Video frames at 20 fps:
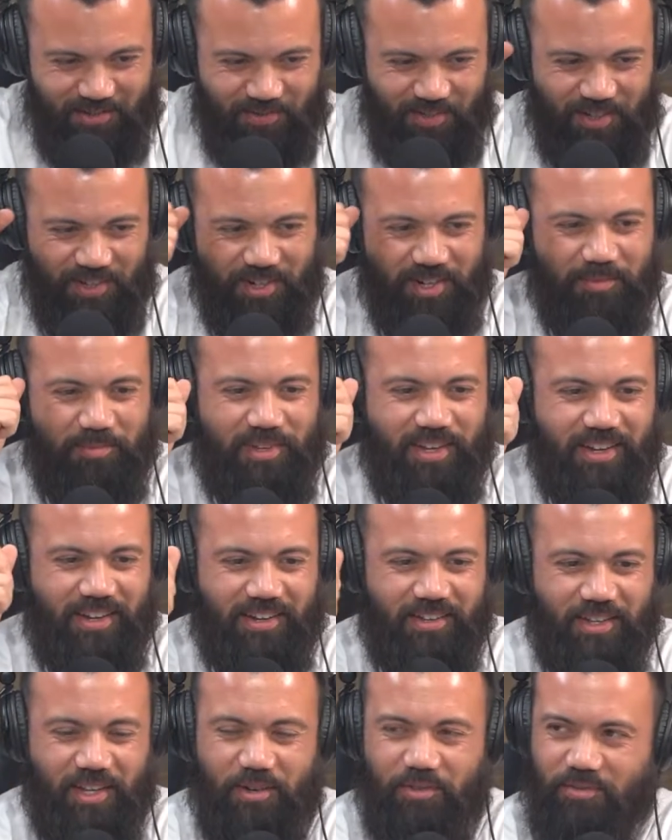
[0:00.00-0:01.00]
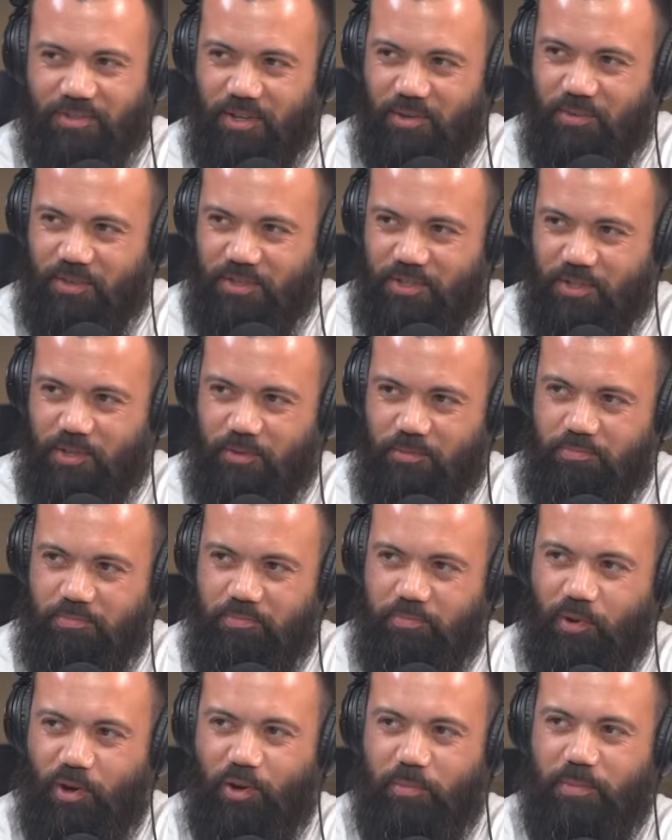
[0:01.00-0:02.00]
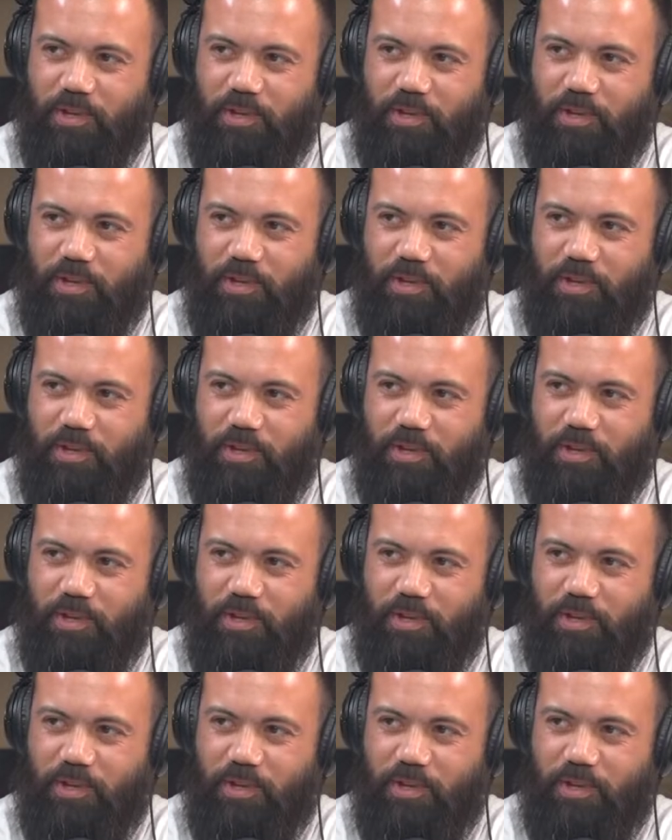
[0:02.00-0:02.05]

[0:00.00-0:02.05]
just fill it up. Yeah, they went to your bar